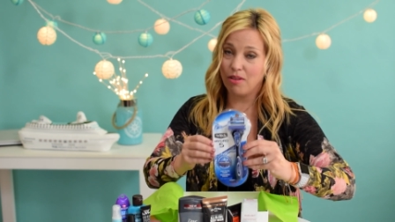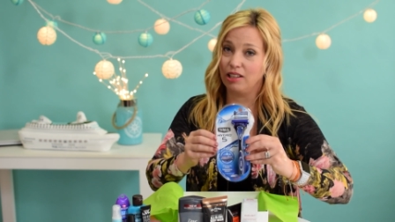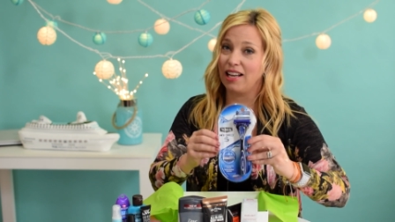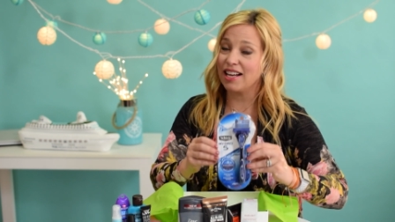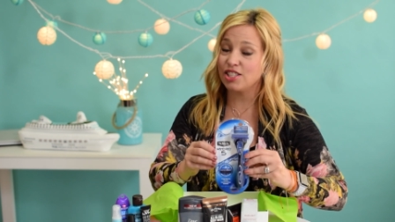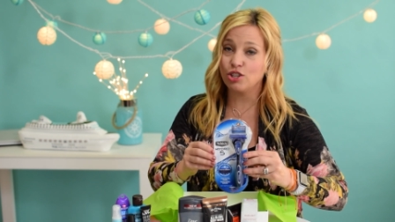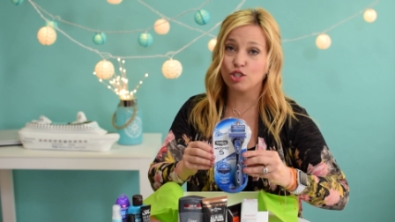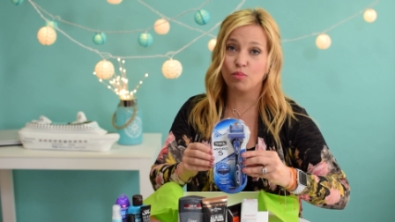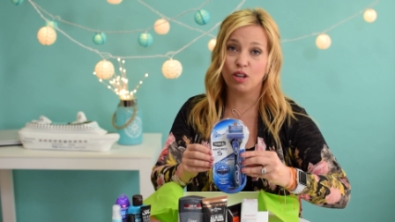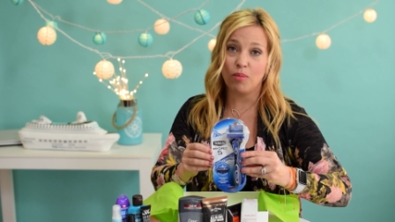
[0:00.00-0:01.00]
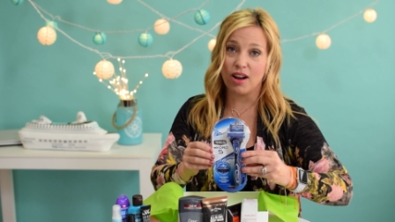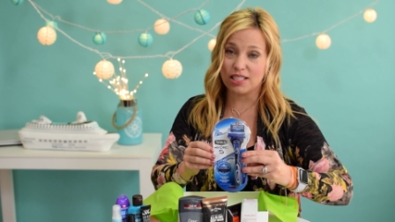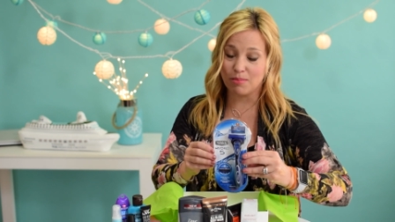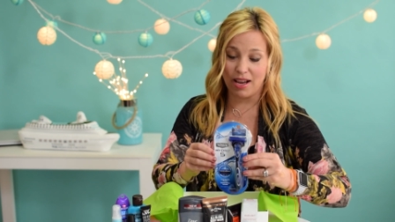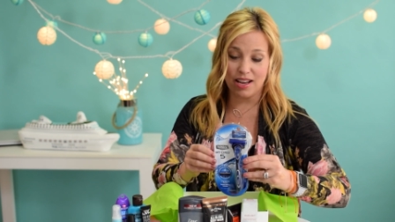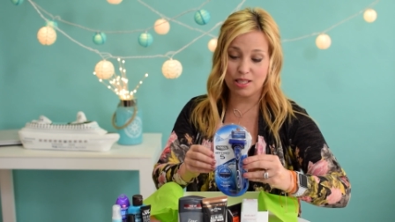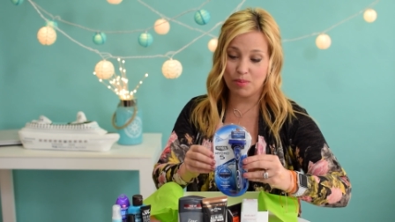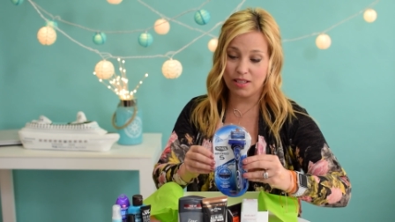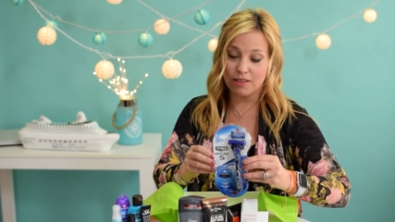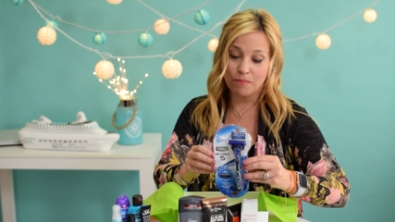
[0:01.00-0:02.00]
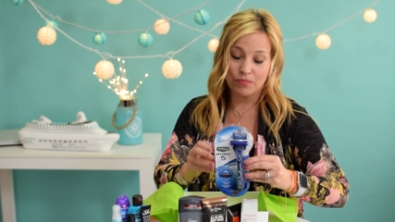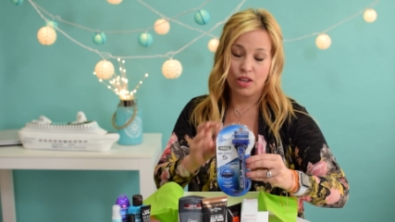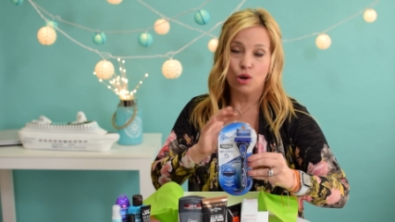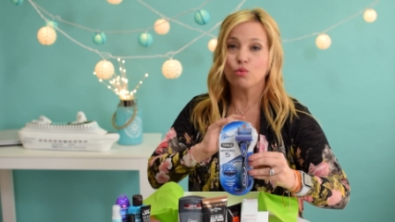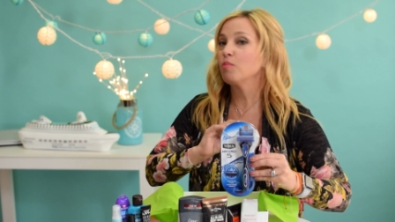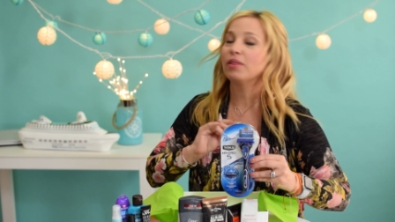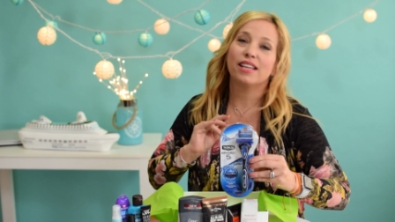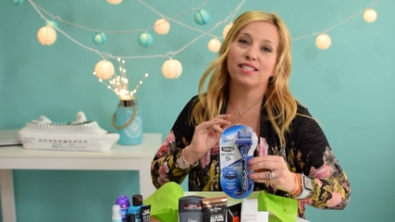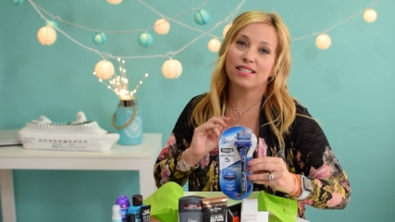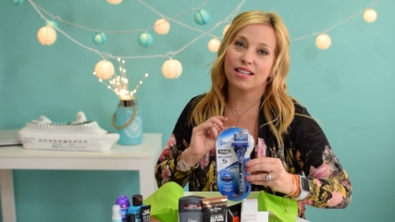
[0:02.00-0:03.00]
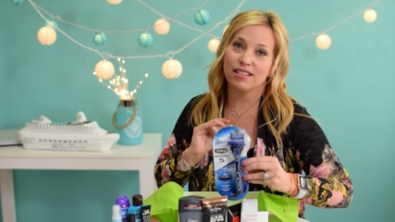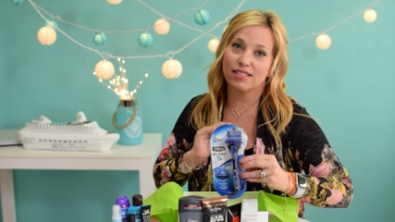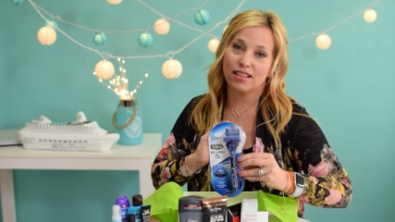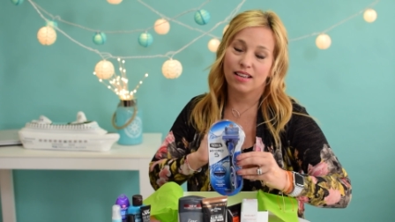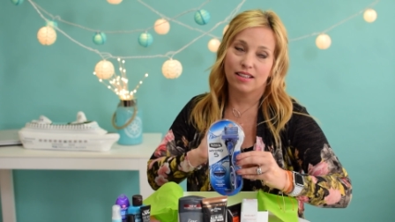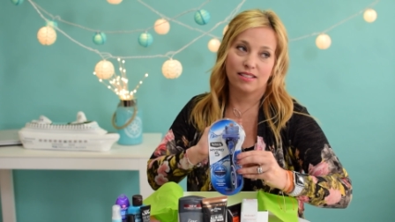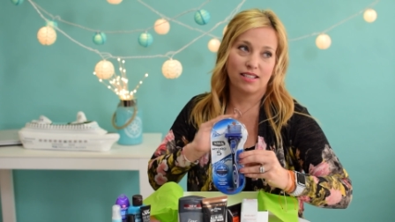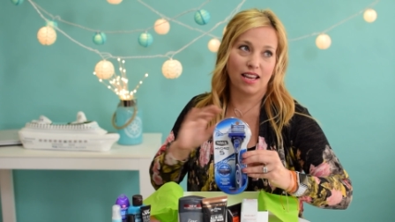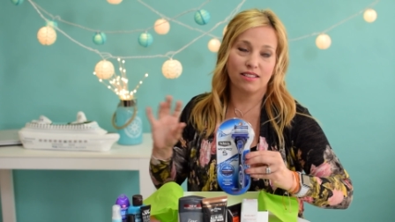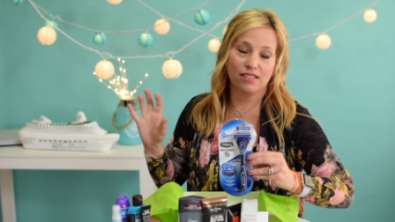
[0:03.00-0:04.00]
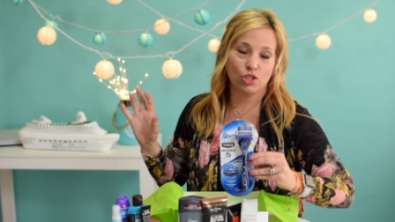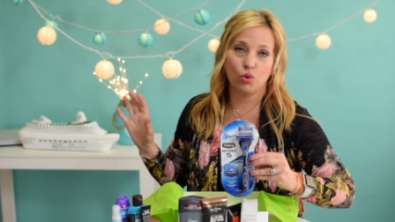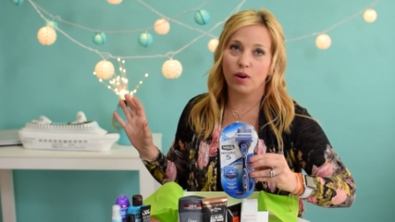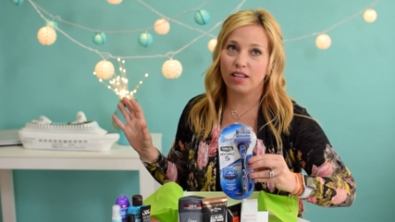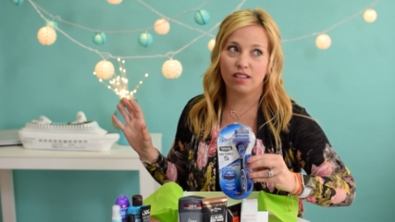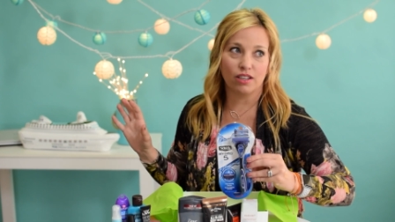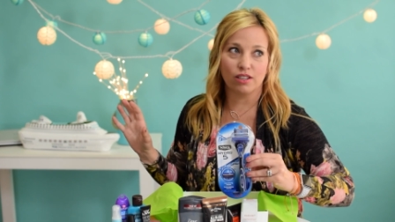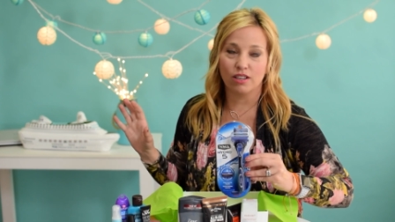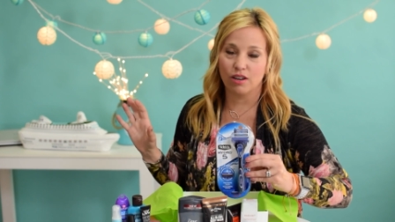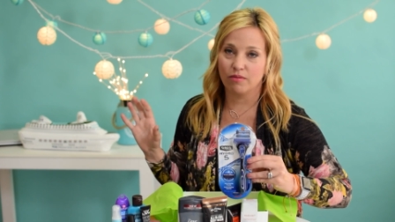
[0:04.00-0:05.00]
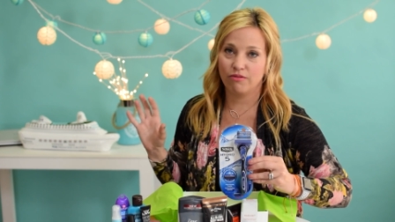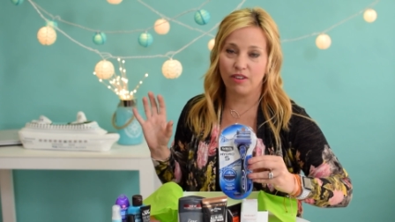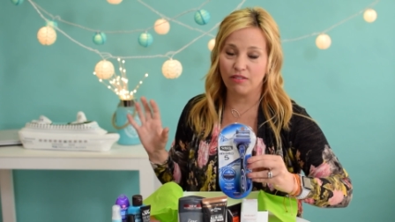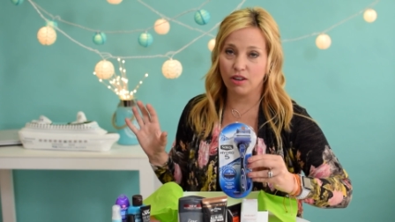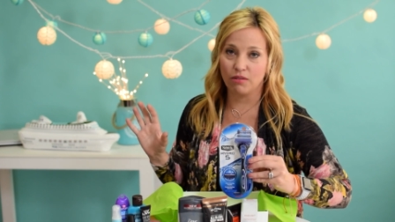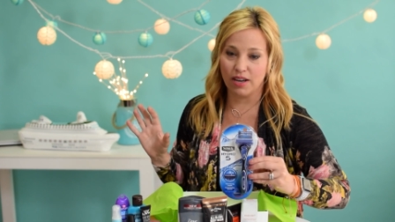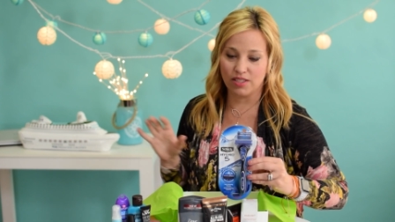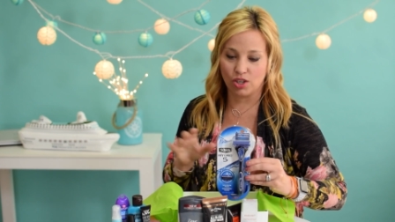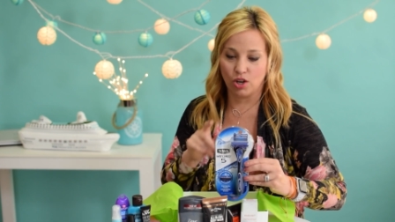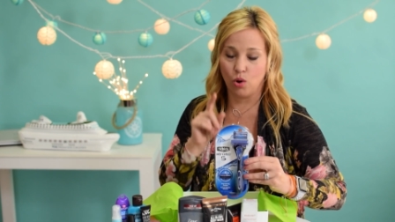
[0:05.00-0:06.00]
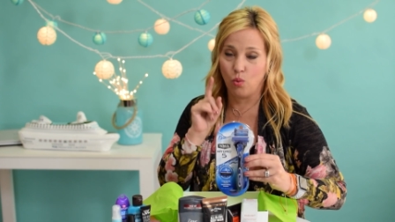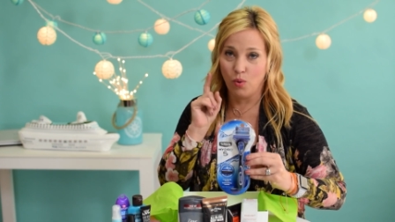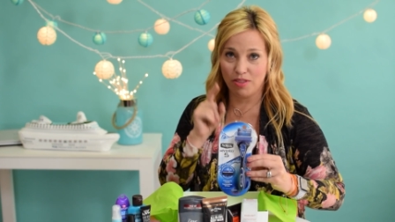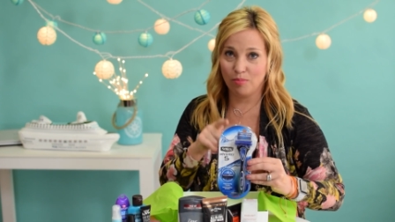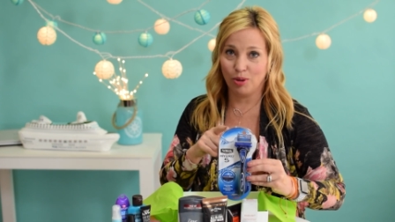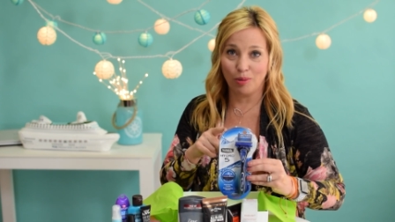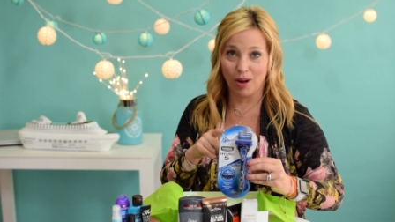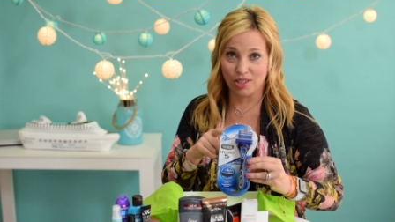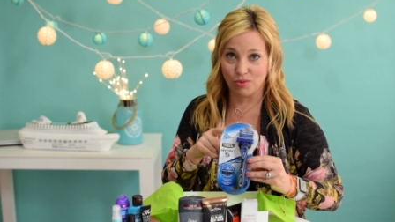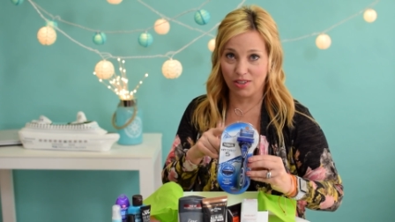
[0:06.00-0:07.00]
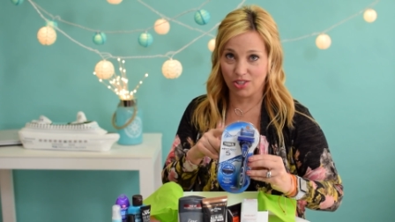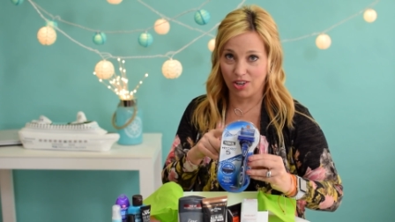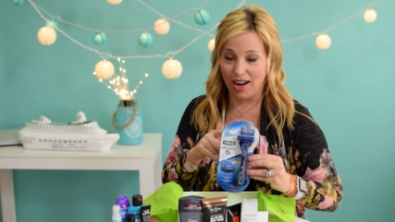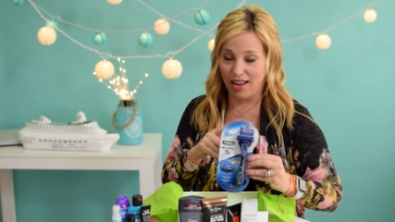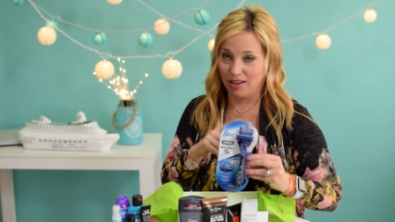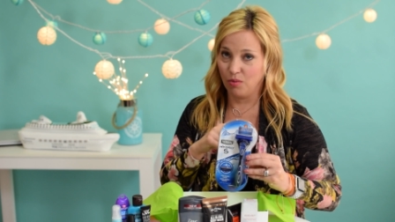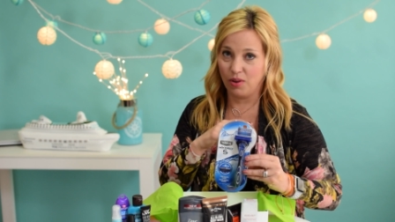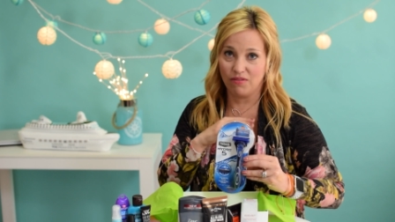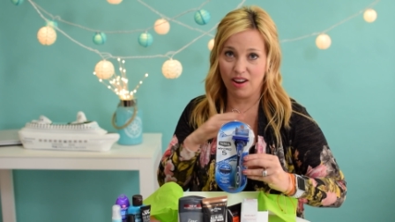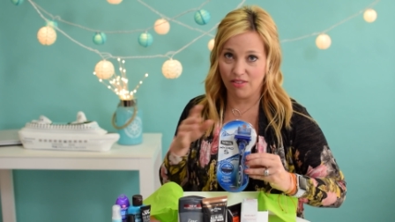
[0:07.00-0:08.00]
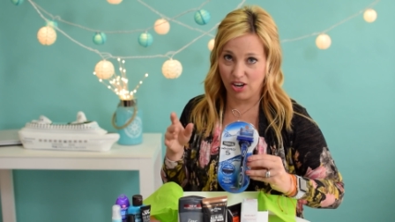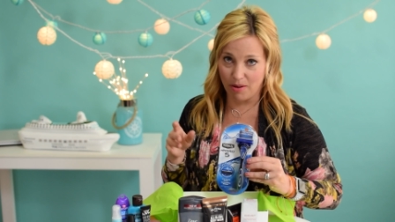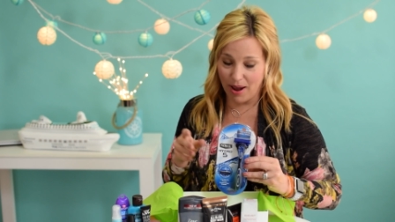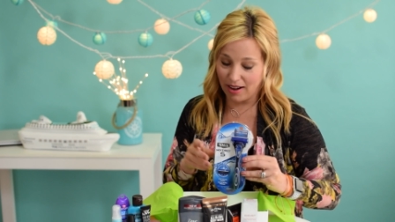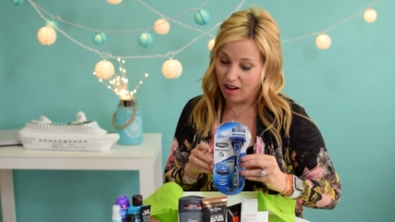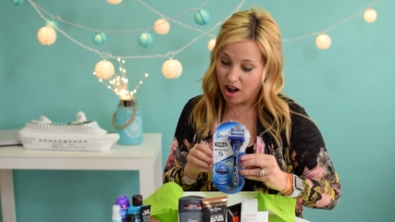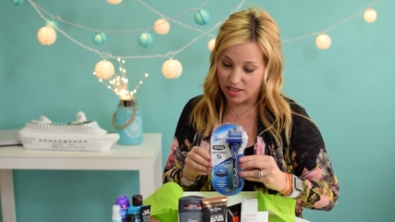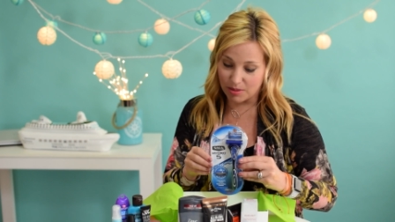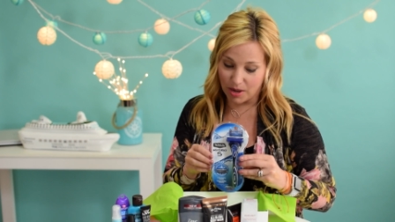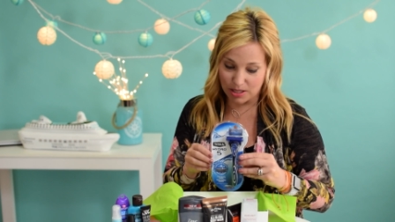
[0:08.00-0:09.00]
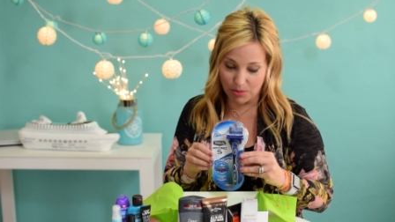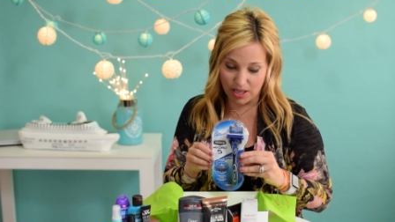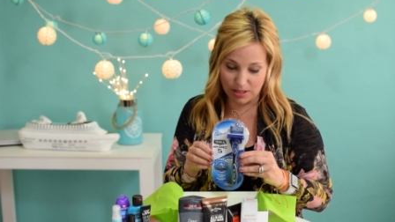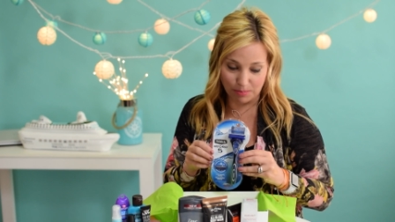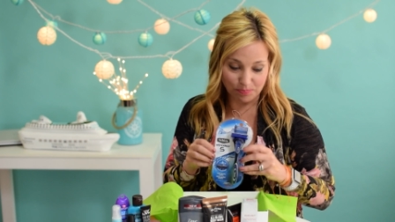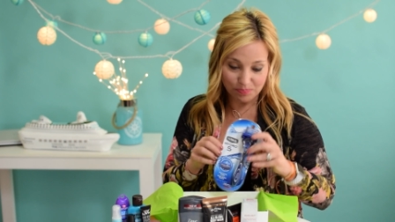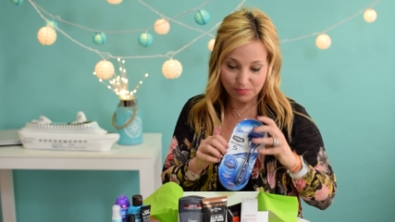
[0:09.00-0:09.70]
last year's Beauty Box, my husband replaced his 10 to 20 year favorite razor with a Beauty Box razor, and we've never gone back. Awesome, awesome, awesome.